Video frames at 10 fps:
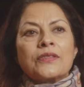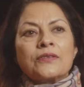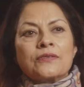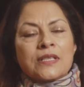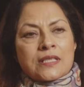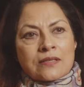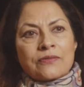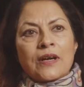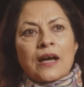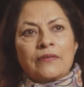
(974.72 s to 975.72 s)
The reason
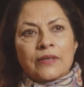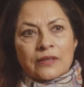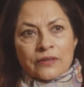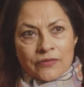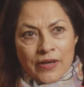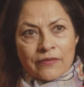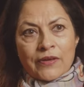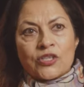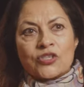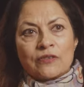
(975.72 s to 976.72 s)
for having the
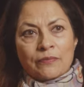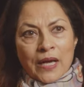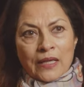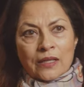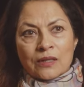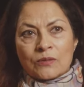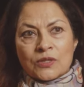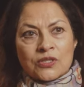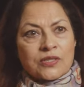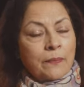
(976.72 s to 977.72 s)
renovation of Mac
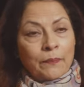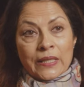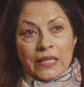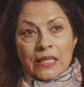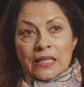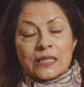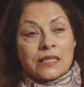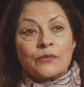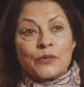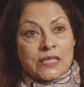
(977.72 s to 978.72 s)
was simply that
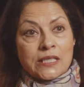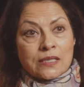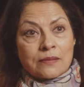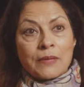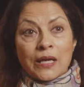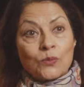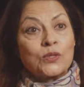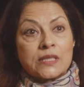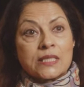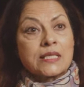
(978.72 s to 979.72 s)
if we didn't, Mac
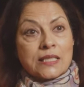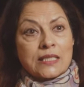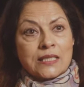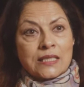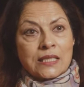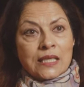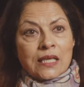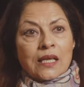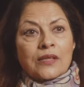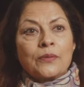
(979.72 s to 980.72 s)
wouldn't exist.
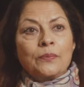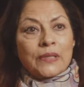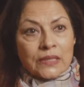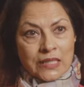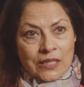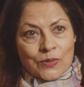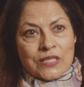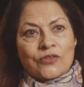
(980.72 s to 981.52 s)
The building was